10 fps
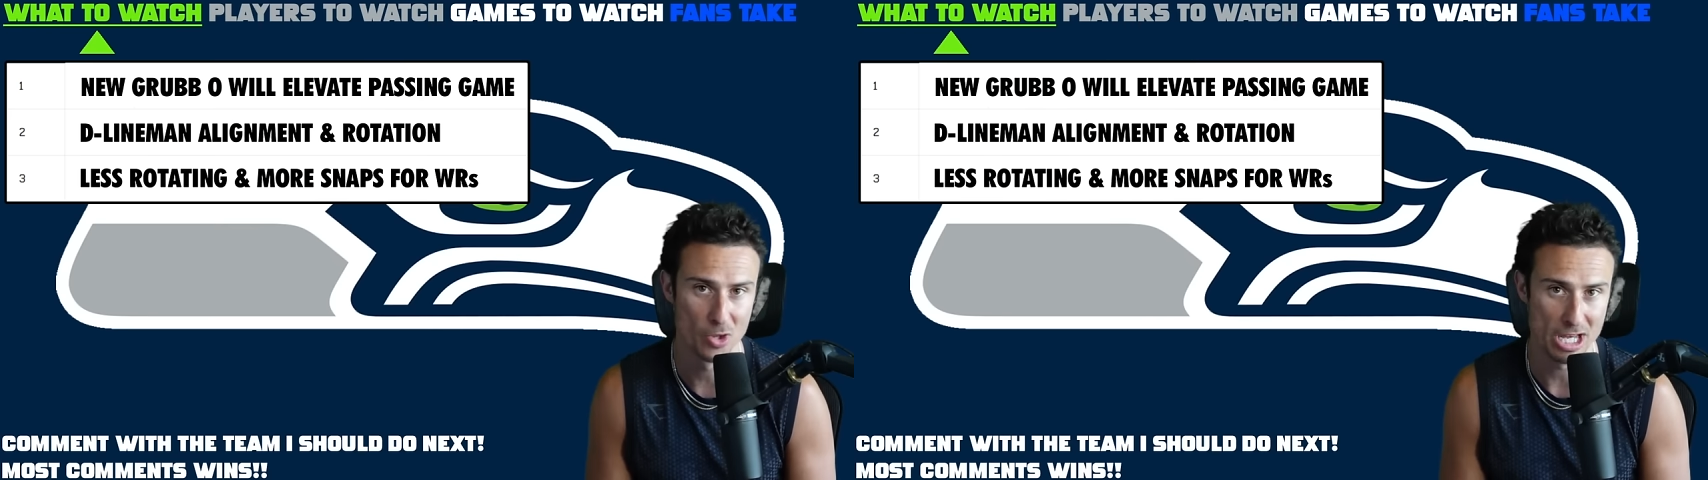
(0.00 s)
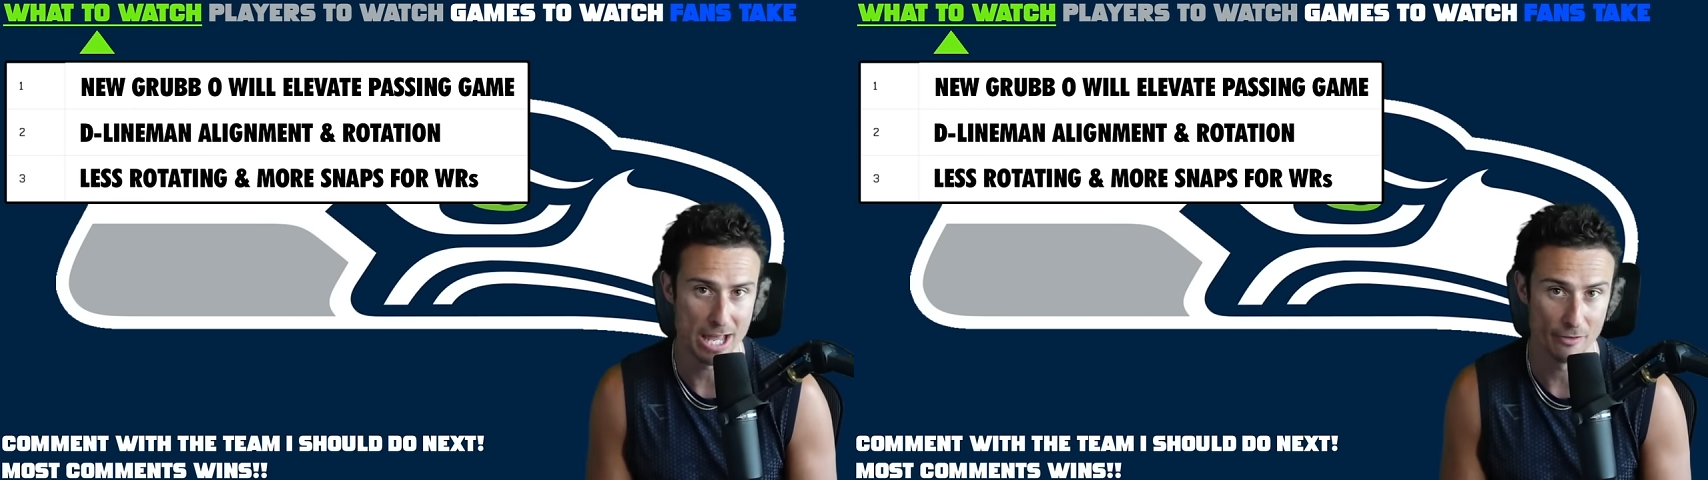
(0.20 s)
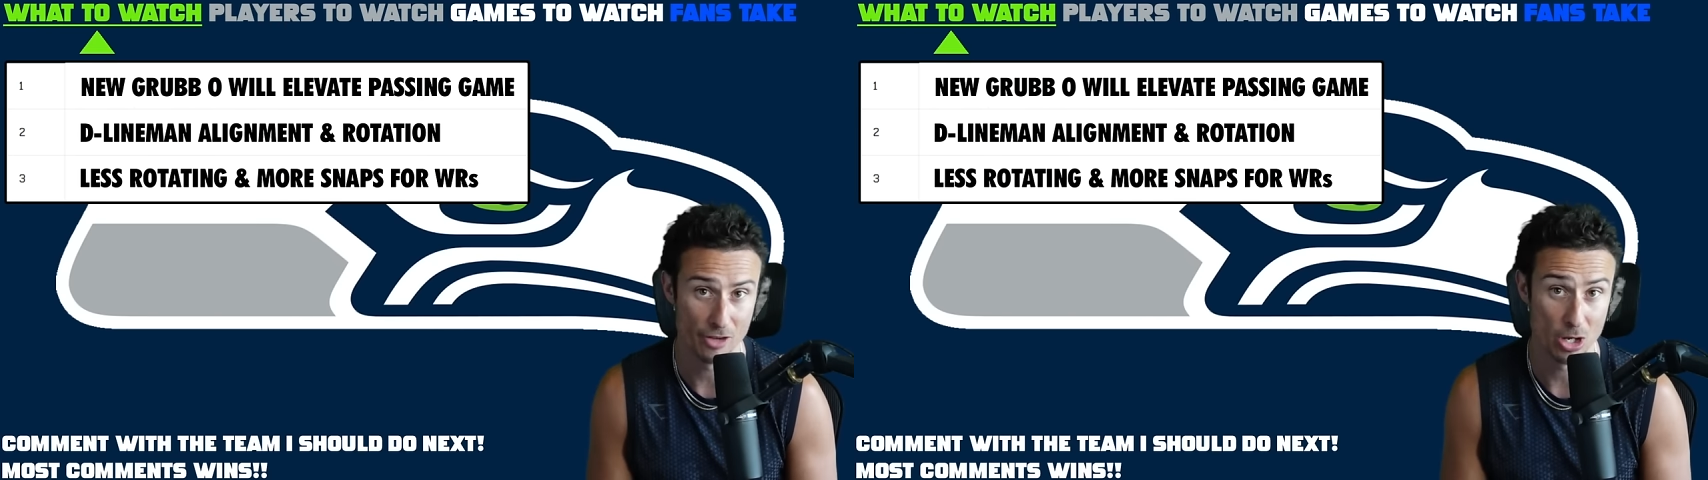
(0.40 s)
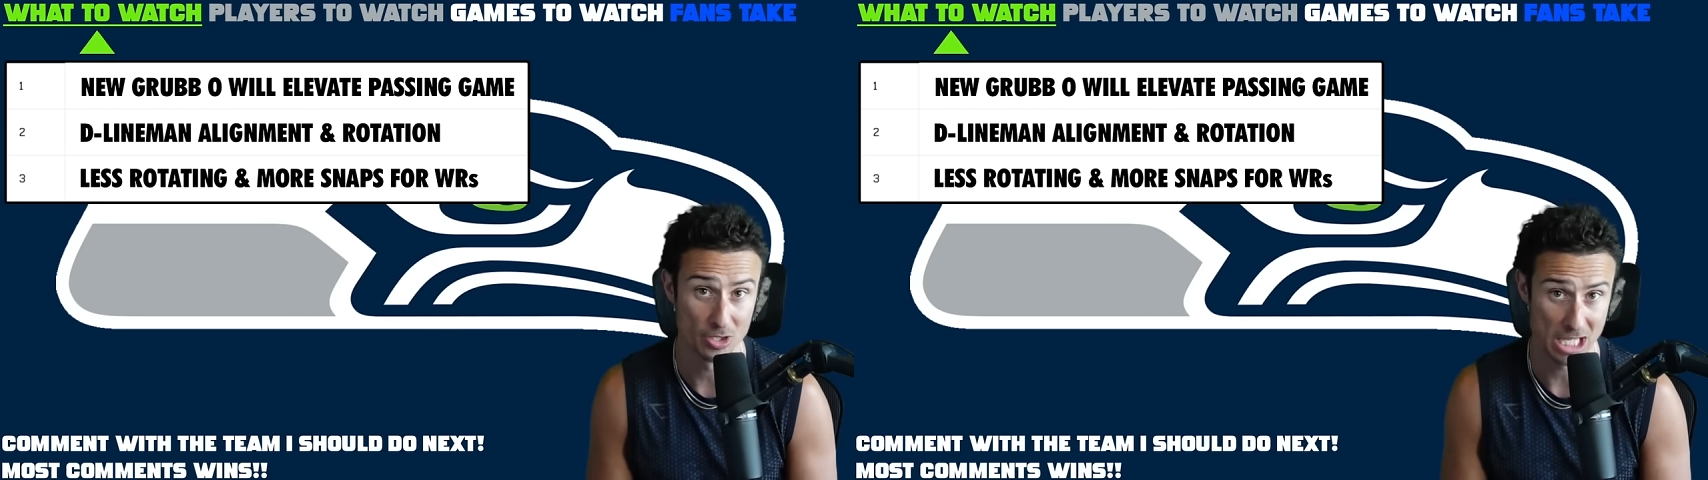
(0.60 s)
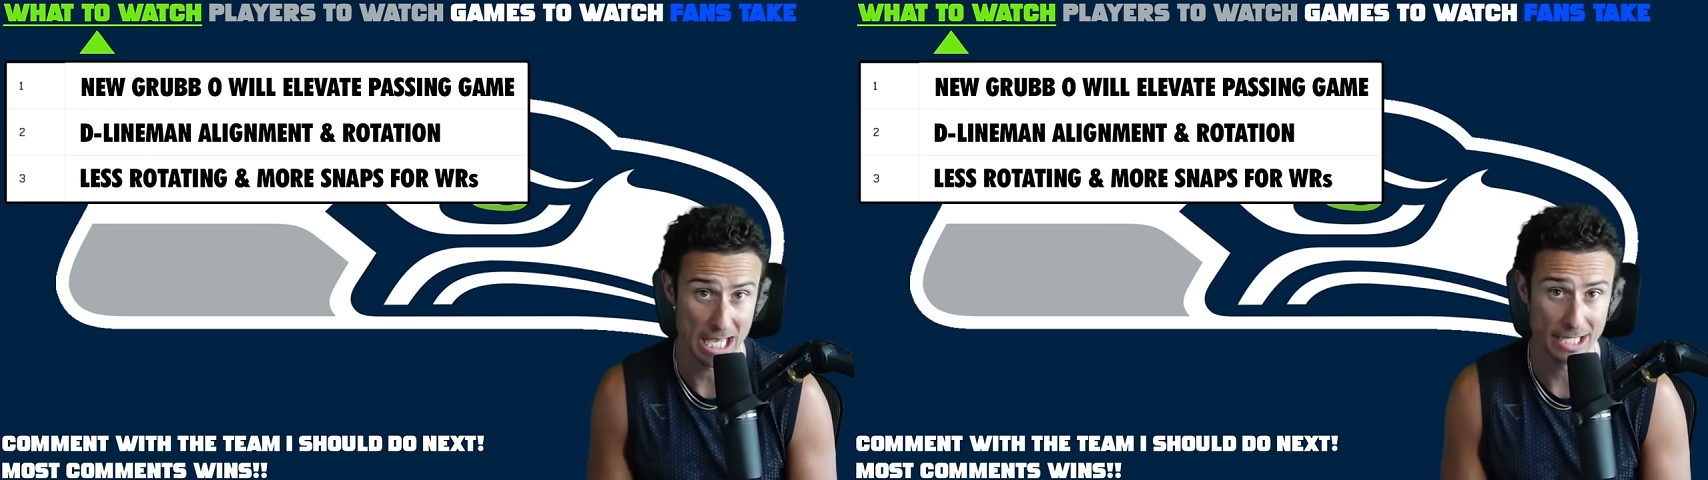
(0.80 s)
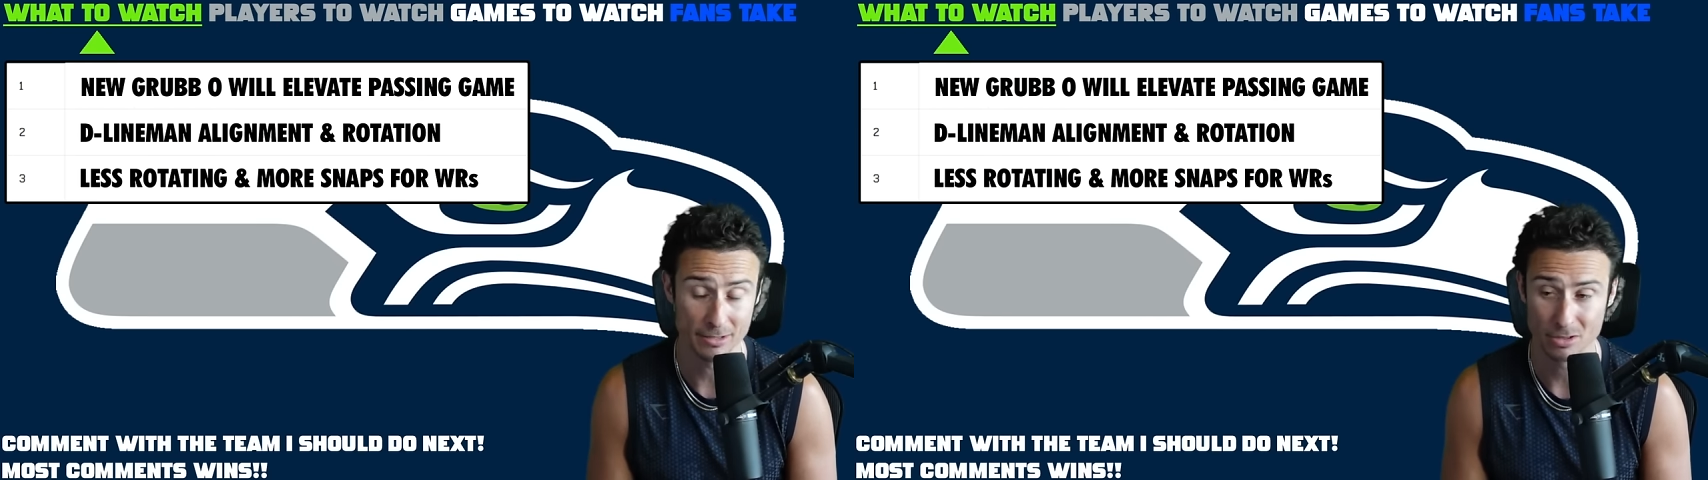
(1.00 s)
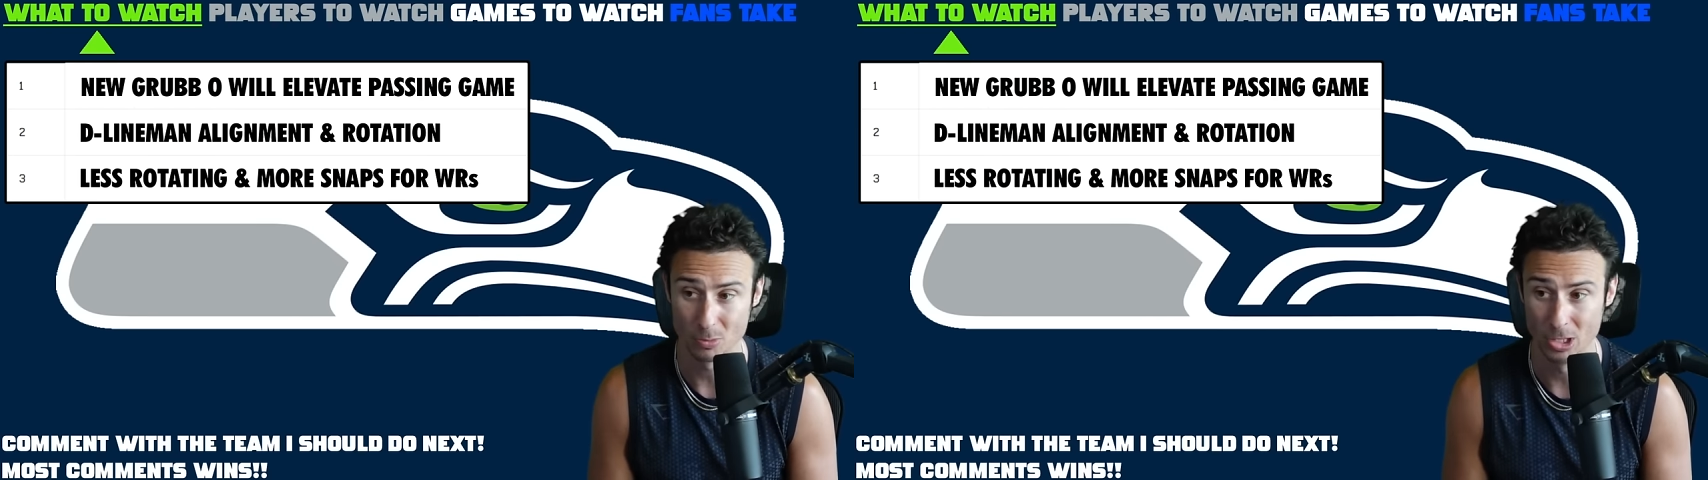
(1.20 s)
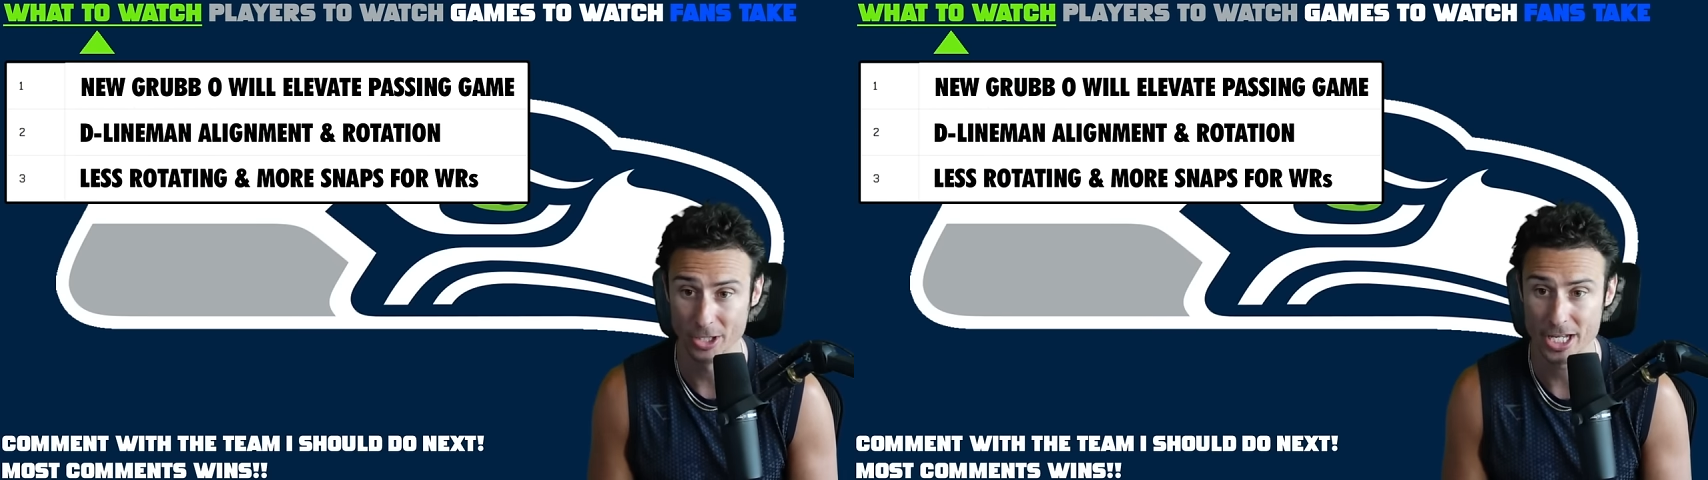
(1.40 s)
the NFL is heading,
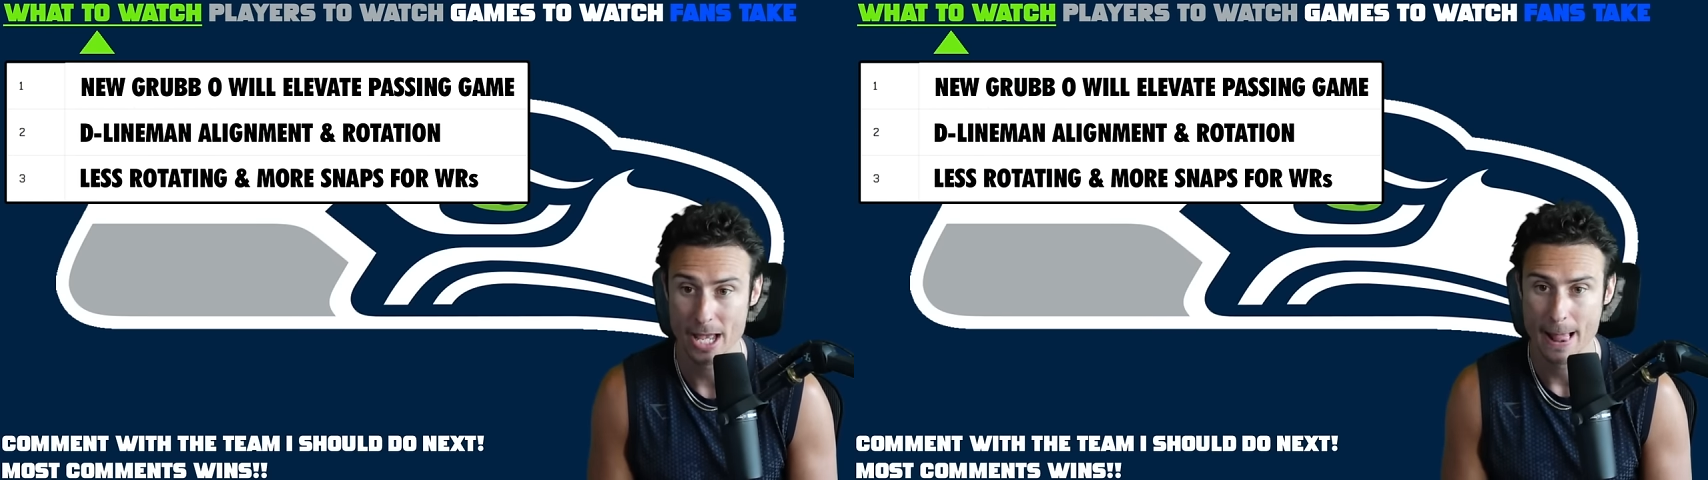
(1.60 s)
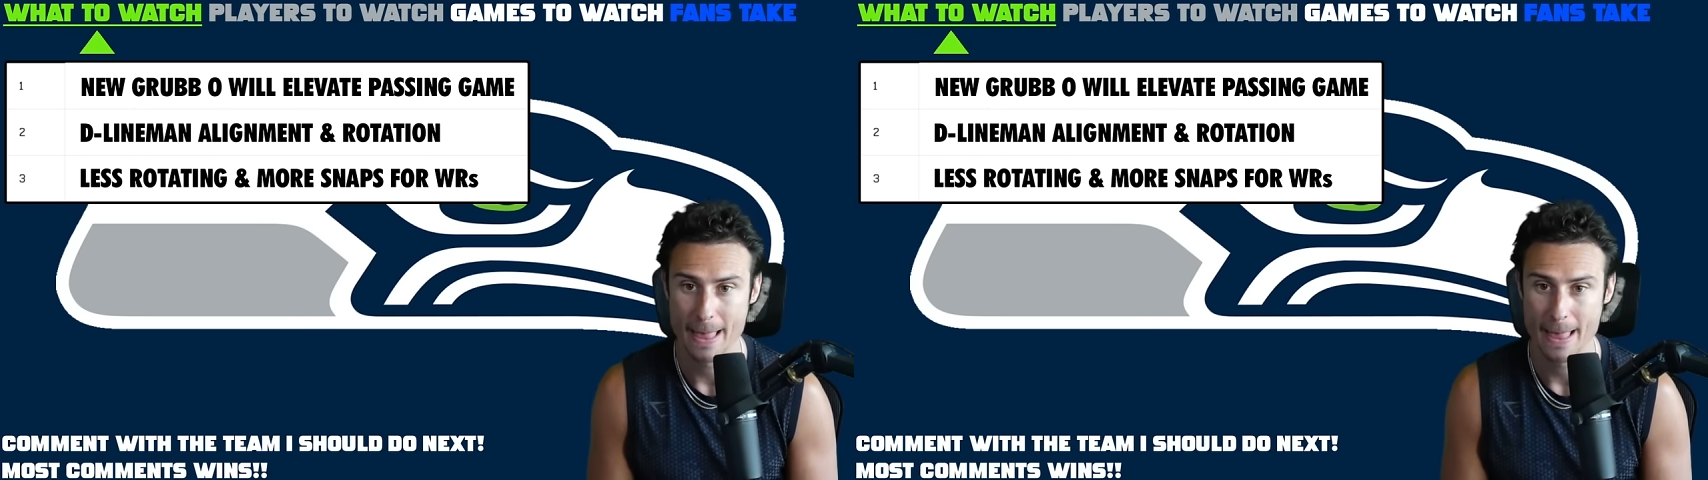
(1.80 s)
really,